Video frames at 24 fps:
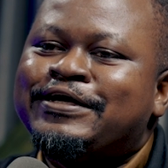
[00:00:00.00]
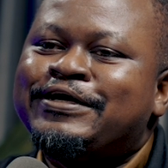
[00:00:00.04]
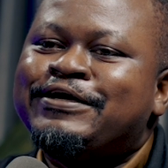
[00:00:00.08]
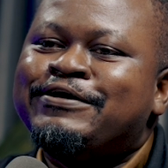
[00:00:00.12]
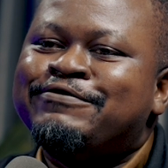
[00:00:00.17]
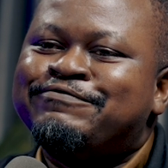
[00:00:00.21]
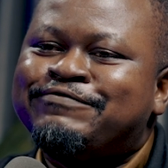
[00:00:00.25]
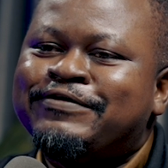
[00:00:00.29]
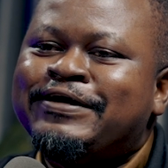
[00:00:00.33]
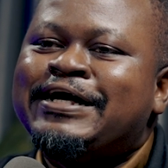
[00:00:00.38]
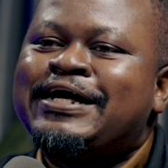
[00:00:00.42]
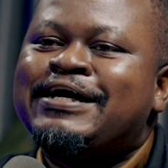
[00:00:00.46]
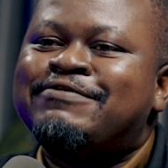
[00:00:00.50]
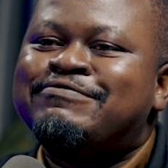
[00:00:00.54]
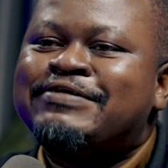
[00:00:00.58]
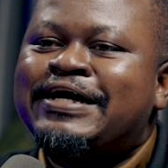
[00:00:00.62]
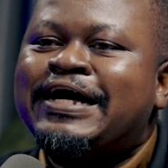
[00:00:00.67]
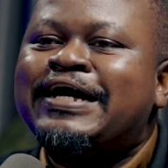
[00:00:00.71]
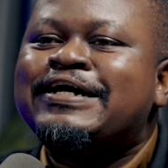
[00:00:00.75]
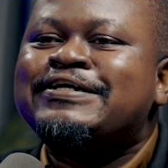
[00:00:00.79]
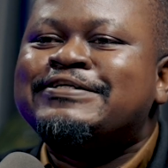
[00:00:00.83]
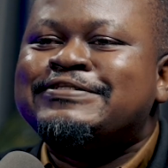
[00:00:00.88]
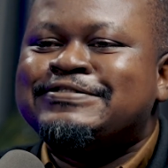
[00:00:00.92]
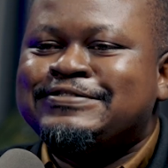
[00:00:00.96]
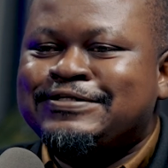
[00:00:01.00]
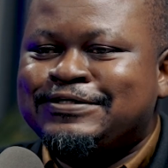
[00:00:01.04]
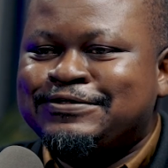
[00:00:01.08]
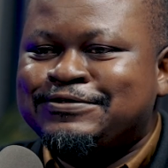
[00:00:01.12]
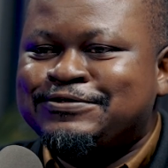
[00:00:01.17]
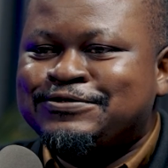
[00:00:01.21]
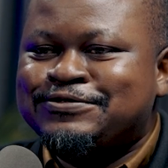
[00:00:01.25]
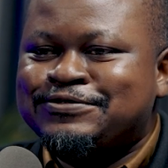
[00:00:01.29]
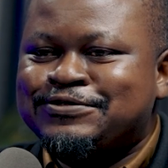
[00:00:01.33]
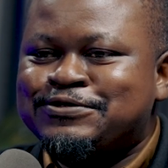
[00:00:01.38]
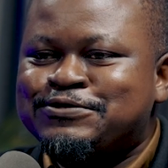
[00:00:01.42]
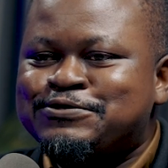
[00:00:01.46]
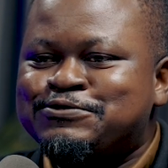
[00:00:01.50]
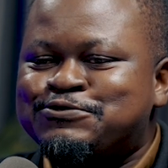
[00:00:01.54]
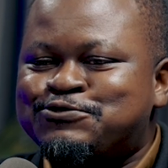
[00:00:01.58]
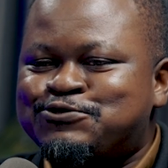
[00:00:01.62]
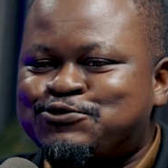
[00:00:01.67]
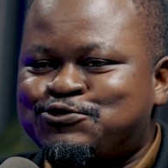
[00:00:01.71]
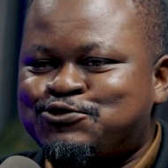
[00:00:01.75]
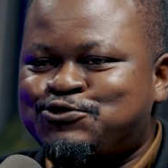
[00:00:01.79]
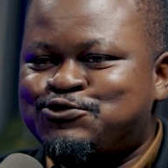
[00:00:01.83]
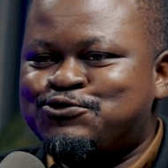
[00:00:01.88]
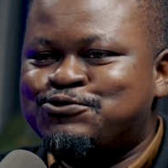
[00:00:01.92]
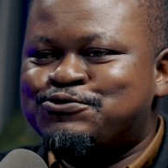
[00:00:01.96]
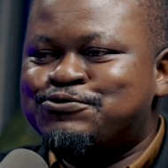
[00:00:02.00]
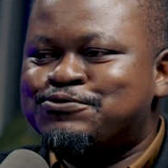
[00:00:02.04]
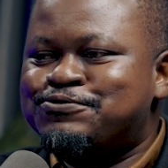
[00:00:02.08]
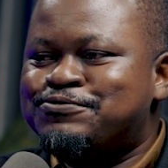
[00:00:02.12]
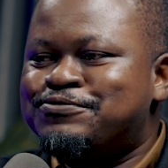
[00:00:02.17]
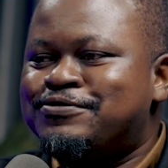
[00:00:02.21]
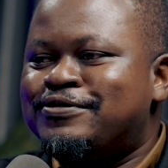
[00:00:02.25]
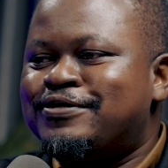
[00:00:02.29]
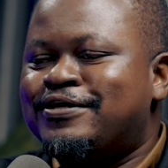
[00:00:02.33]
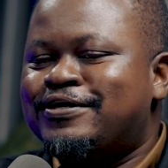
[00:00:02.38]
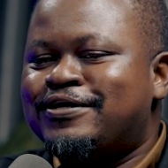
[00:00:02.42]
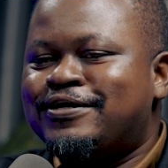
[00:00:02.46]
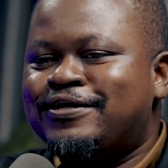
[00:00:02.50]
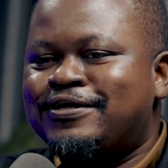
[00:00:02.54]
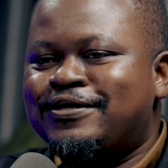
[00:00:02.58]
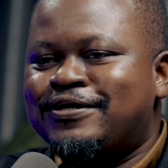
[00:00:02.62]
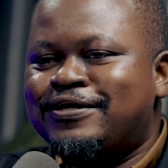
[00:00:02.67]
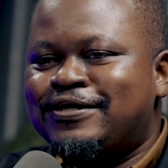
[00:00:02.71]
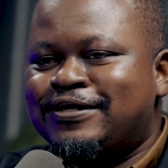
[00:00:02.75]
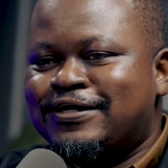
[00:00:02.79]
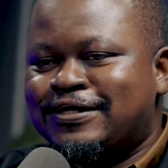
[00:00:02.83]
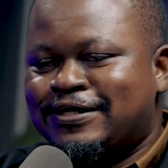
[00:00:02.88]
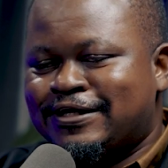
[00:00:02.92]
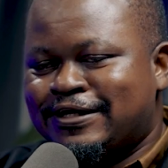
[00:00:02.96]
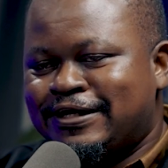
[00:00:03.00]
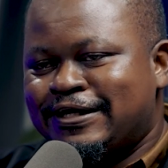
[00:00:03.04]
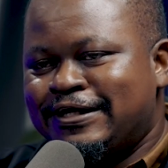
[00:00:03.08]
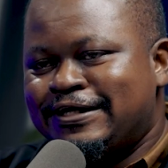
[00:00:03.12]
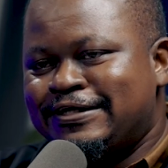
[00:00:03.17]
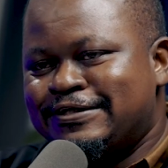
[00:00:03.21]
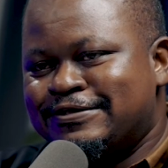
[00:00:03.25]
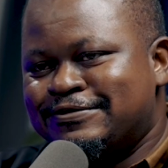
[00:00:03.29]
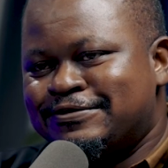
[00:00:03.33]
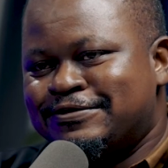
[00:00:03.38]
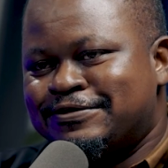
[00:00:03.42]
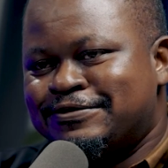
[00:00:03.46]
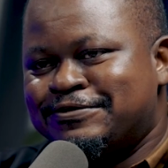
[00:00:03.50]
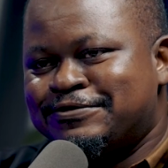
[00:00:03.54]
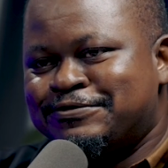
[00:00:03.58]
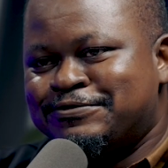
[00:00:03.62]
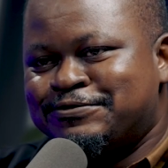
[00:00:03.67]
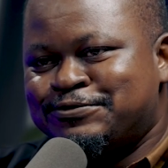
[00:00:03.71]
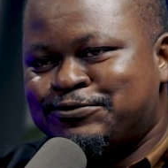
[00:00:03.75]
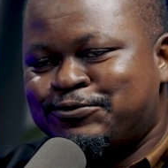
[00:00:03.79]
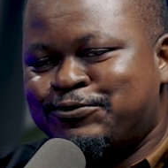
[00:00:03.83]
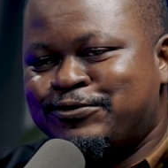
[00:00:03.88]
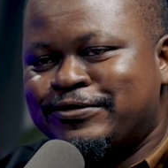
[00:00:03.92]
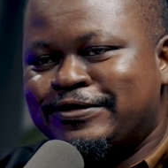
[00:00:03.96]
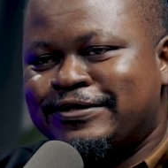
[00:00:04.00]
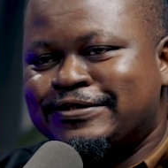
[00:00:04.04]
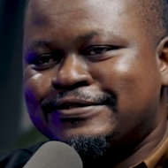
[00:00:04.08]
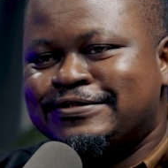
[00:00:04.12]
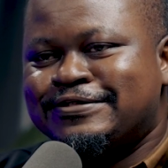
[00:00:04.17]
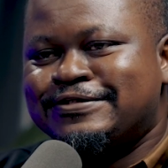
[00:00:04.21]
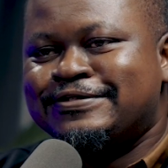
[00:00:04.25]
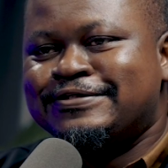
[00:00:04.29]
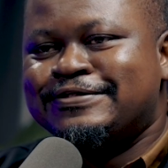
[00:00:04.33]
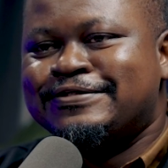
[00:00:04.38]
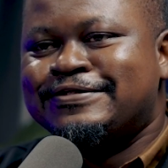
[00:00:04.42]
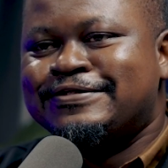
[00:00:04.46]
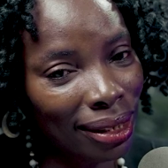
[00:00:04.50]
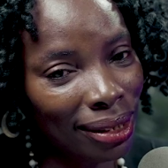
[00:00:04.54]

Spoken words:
if I have access to a clean toilet?